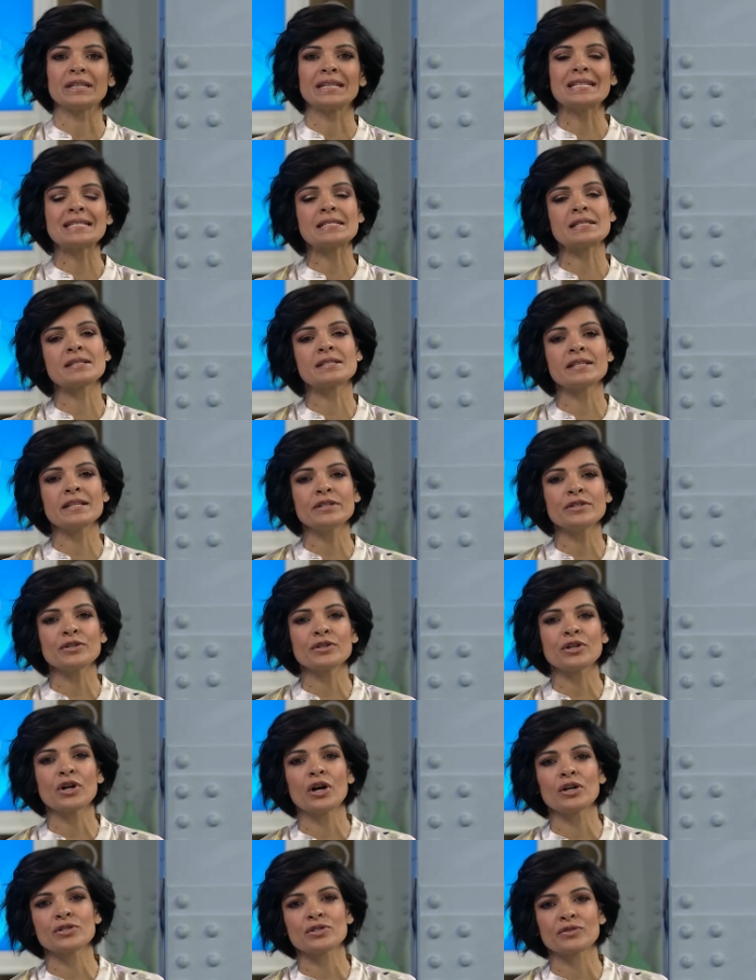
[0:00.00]
He's a senior
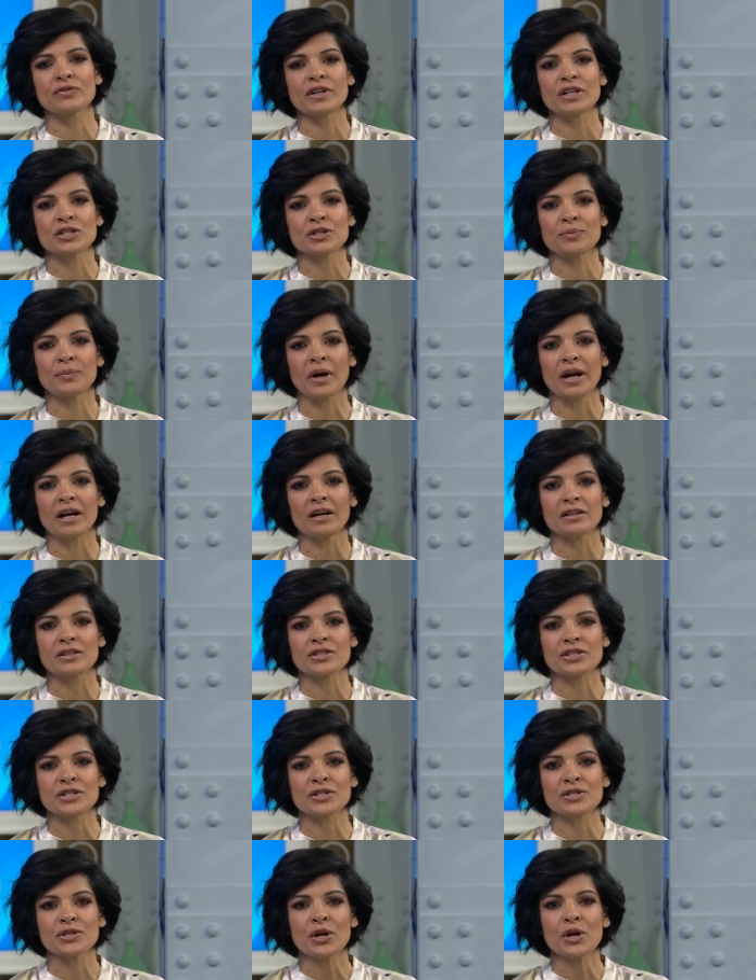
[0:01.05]
conservation
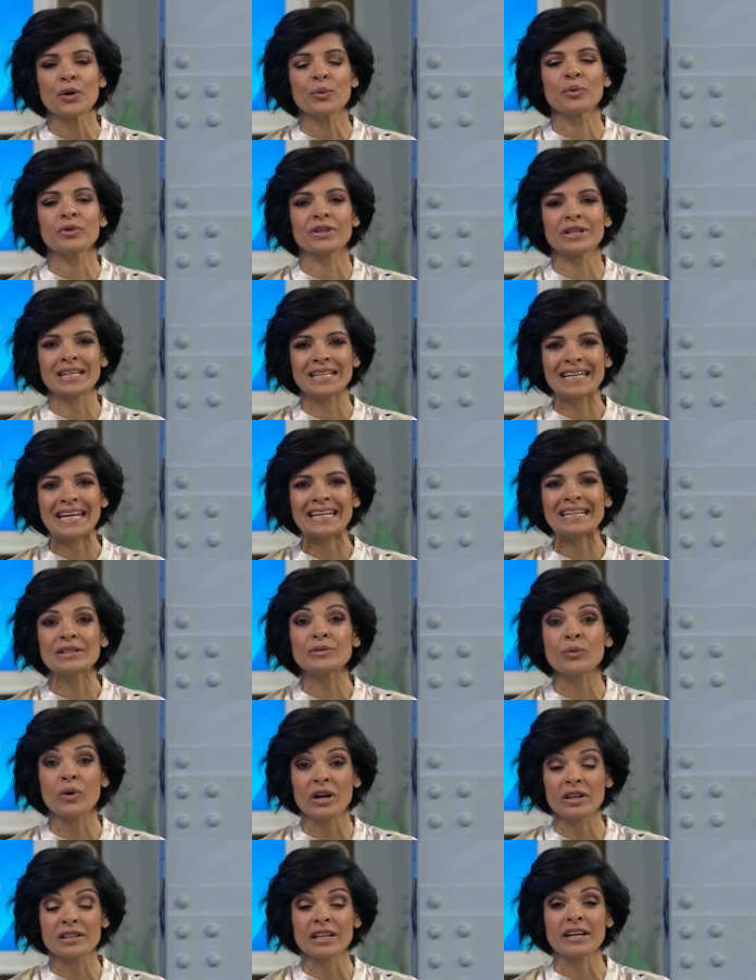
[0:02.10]
biologist with the Canadian
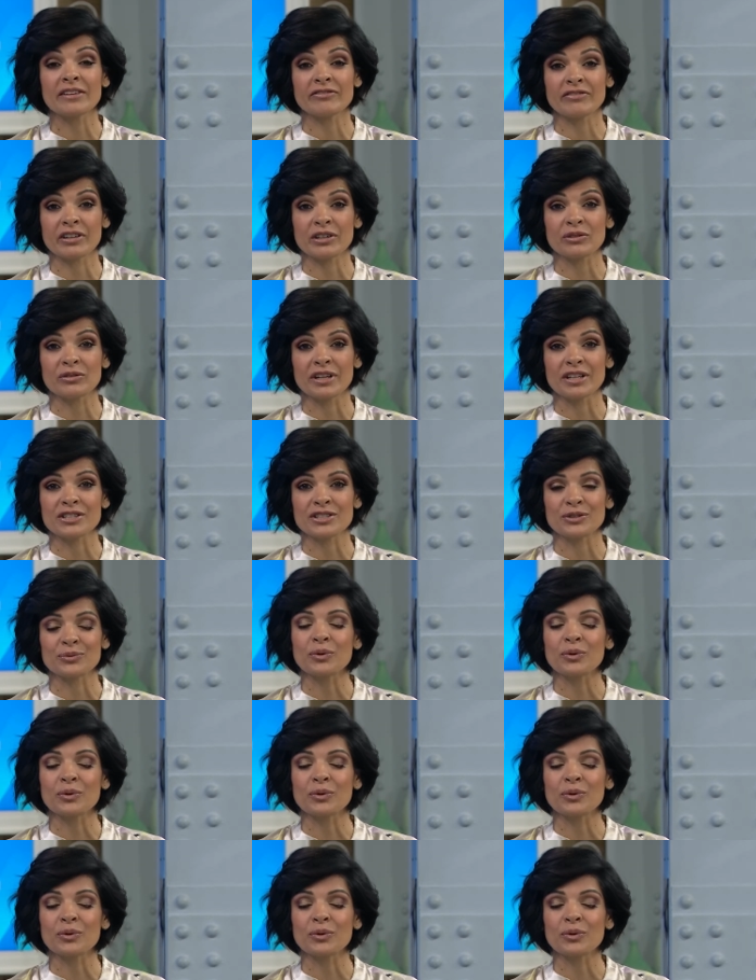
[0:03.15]
Wildlife Federation.